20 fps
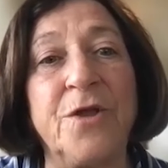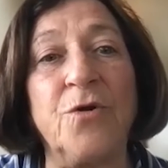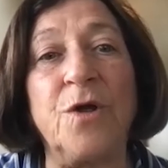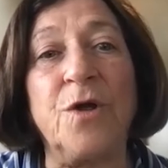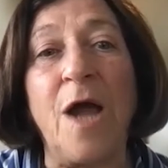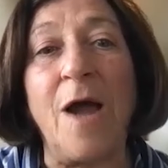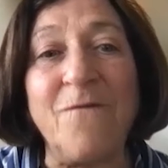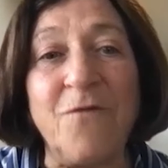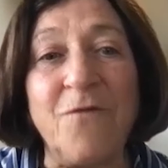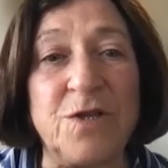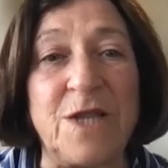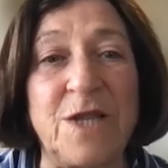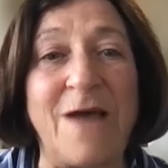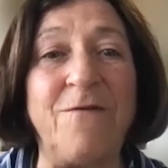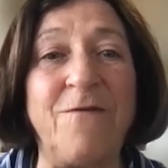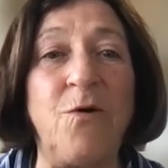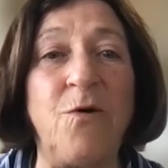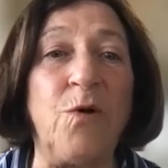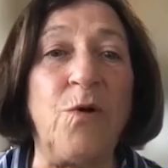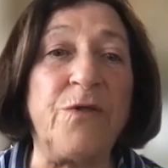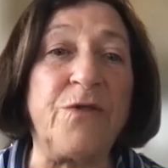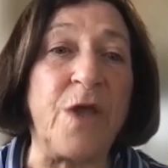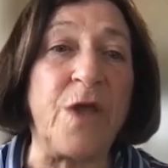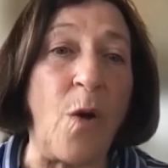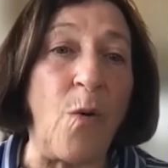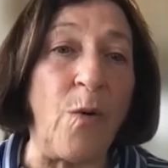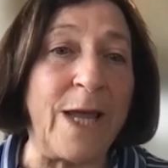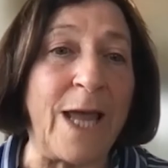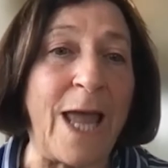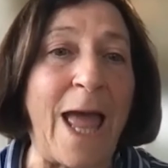comfort level with
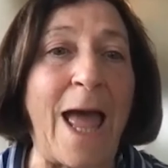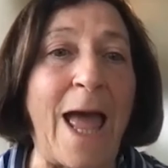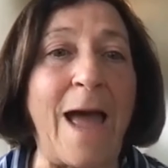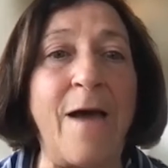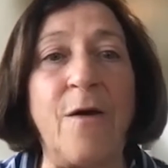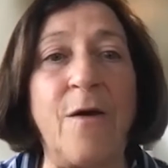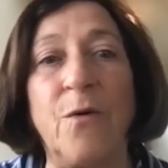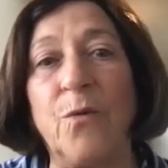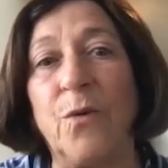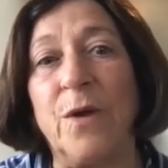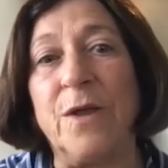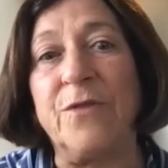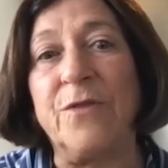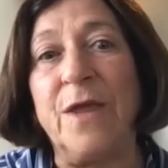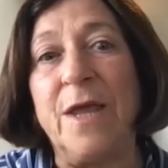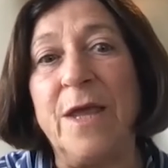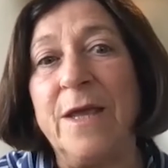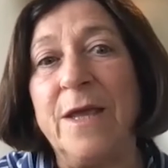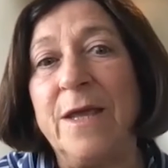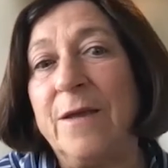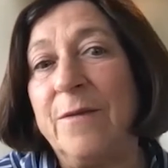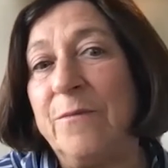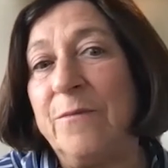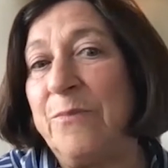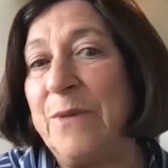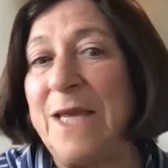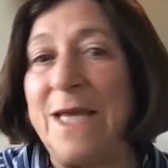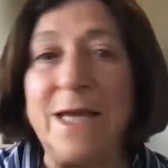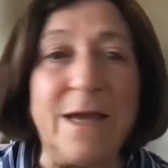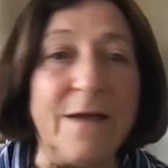going out, with
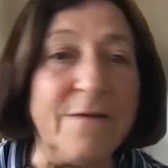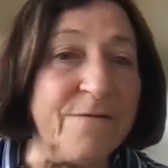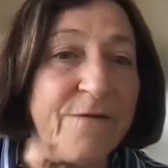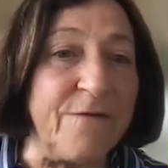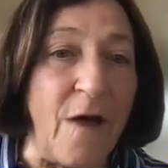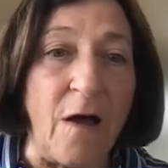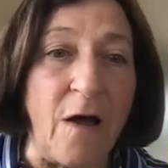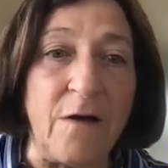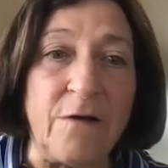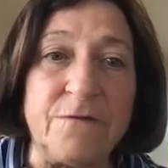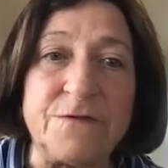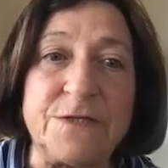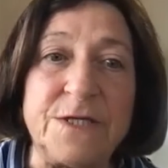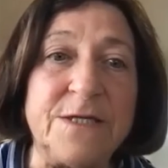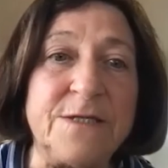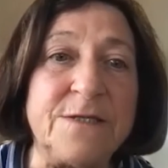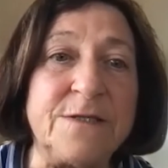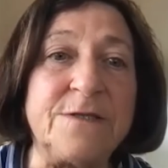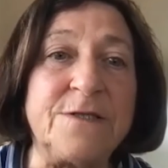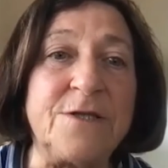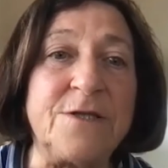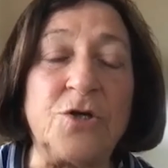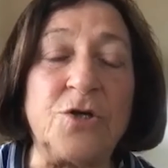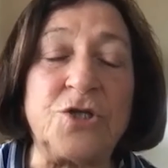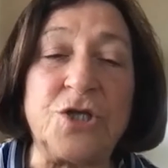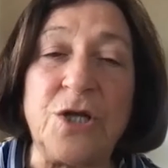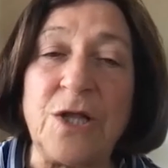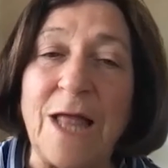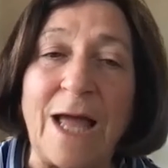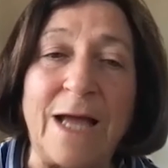being involved in
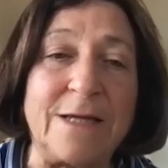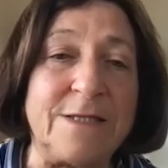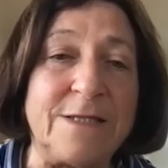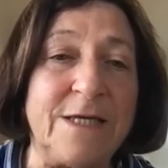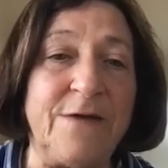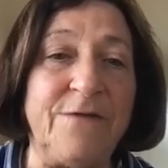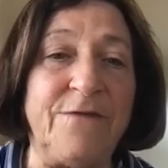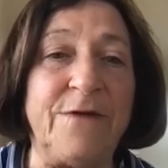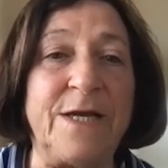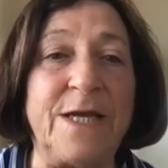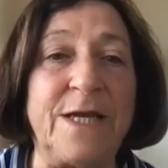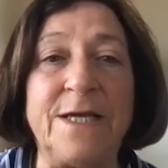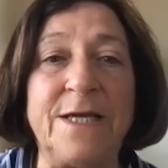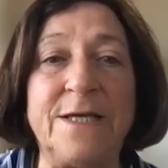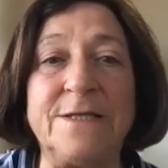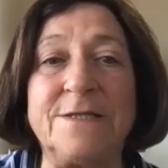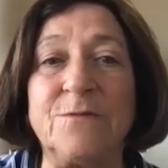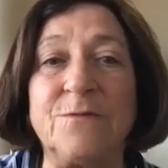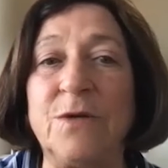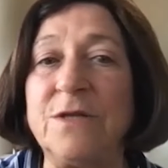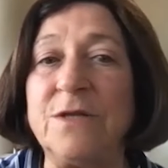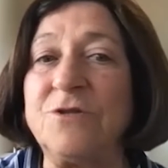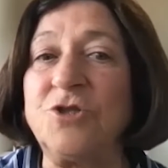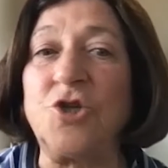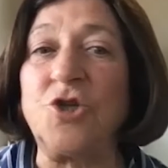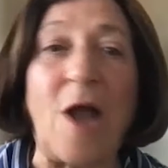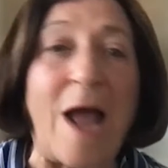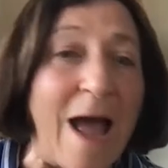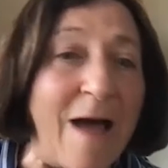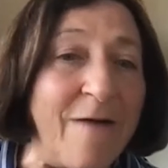social activities, with
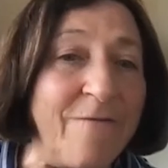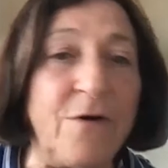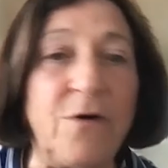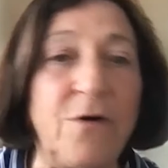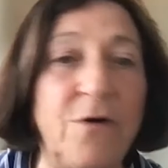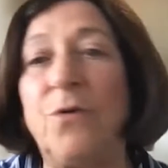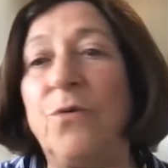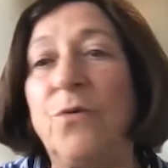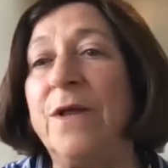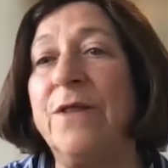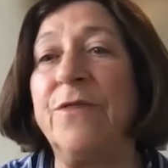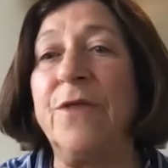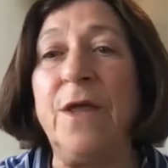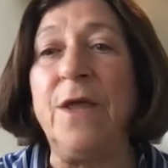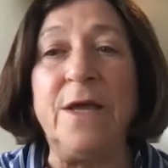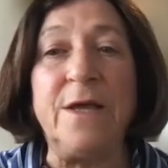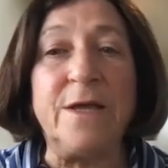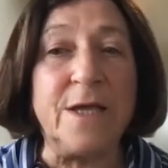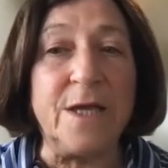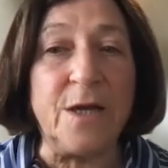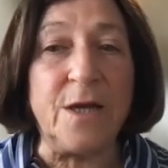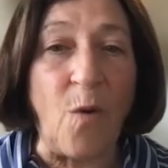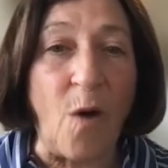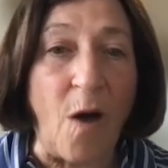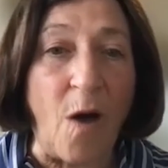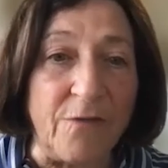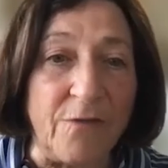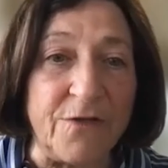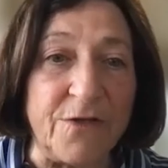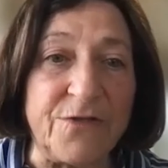travel, with,
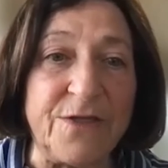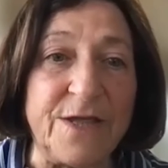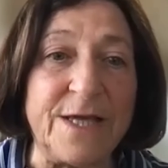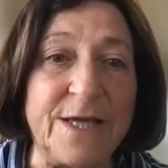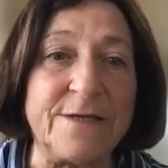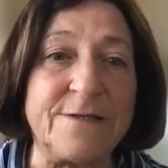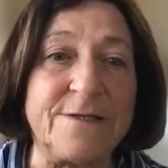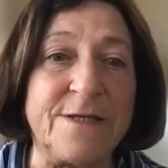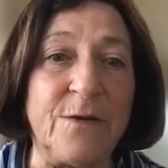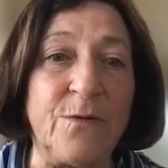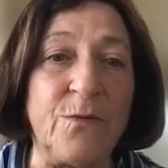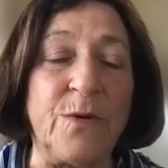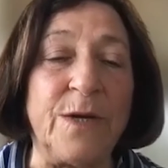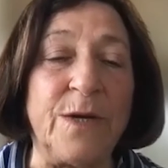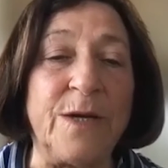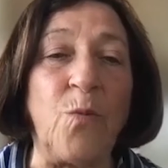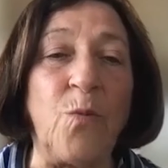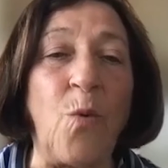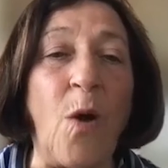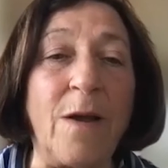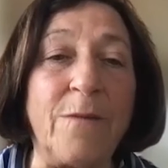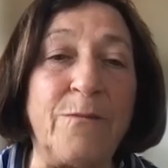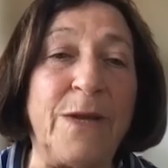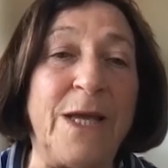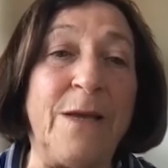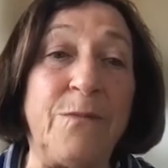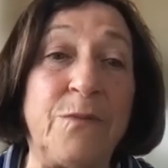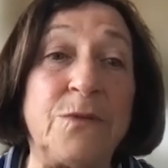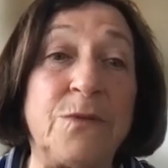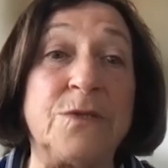all the things that we want
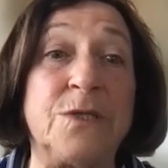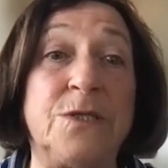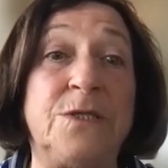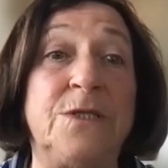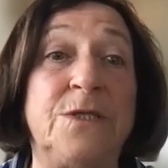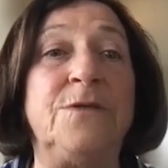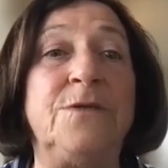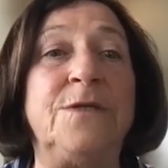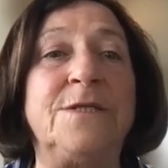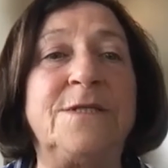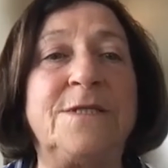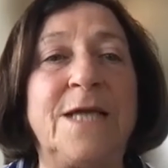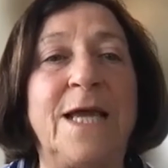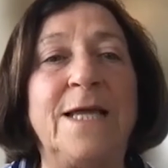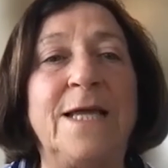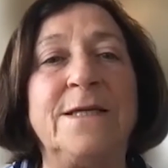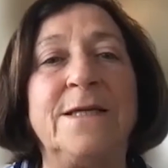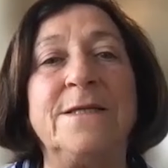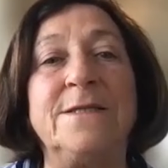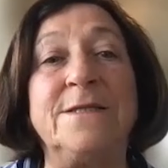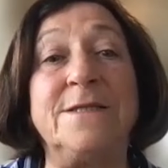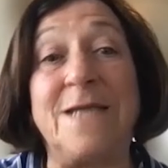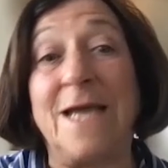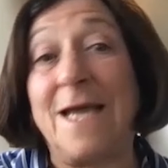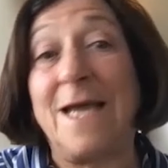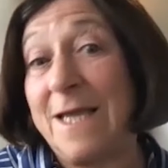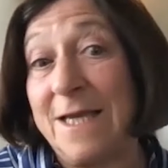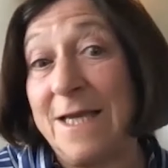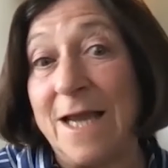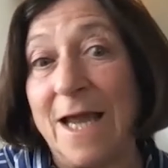people to do to stay
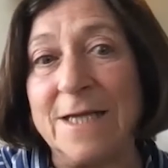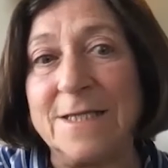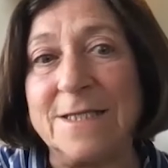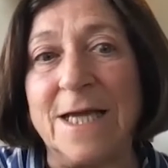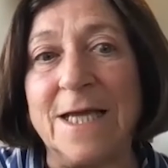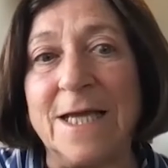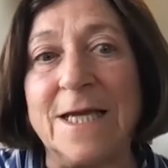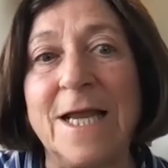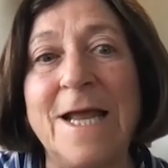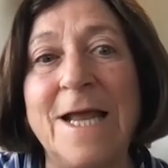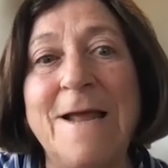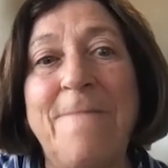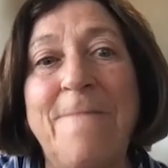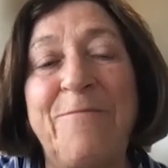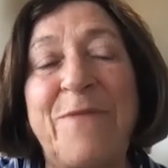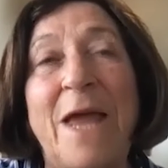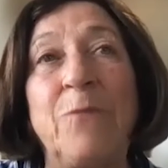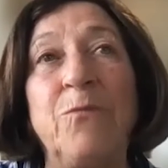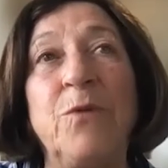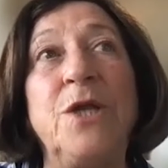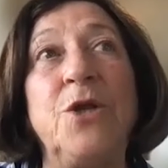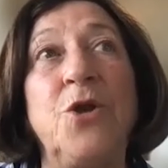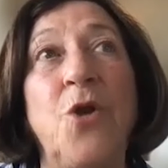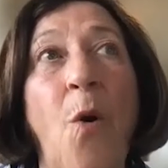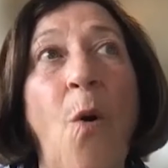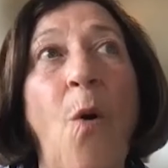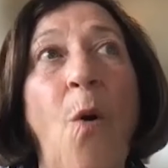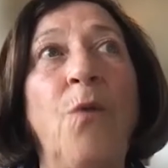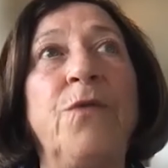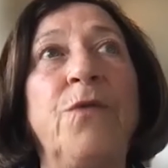connected. And we
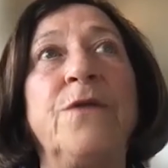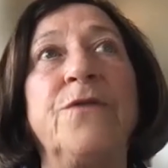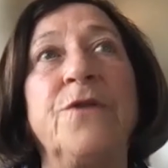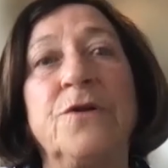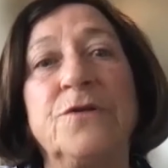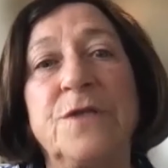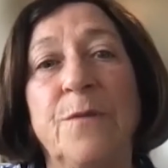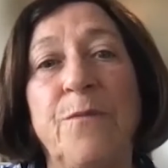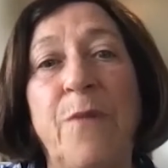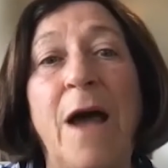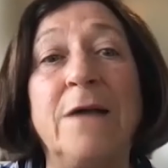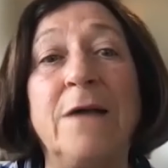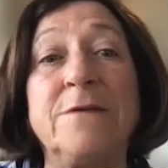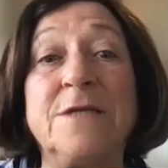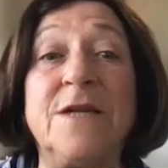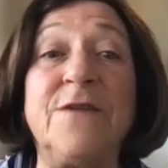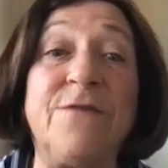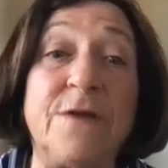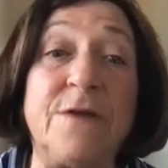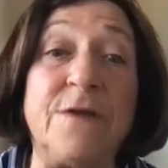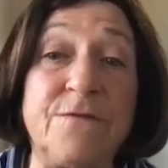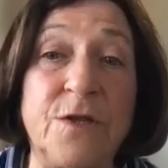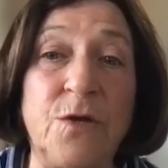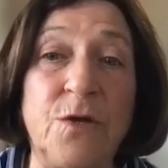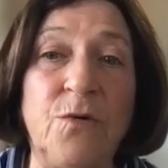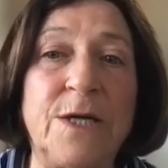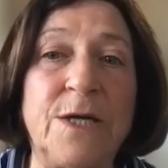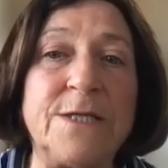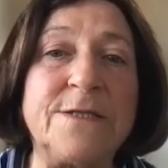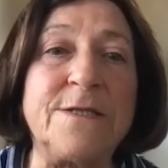know that there's a positive
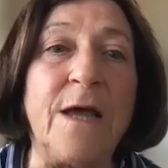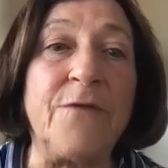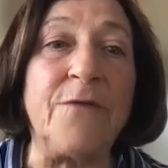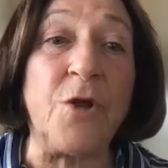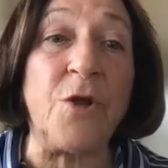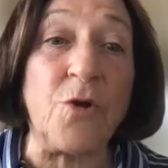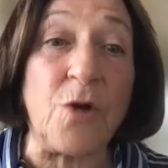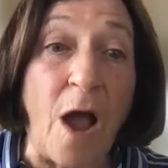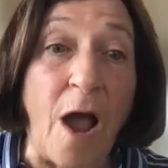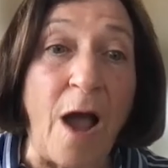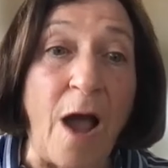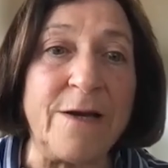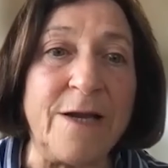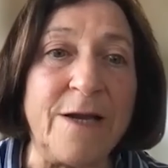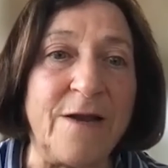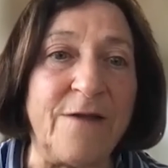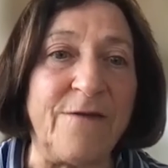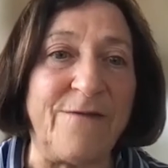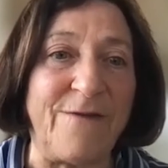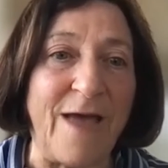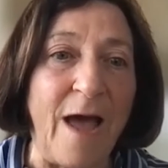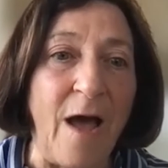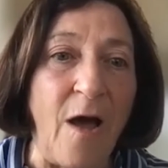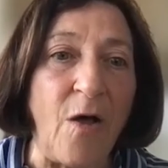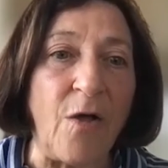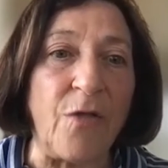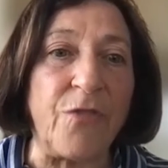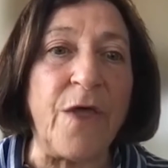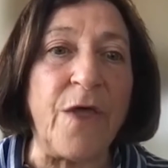influence on their cognitive health.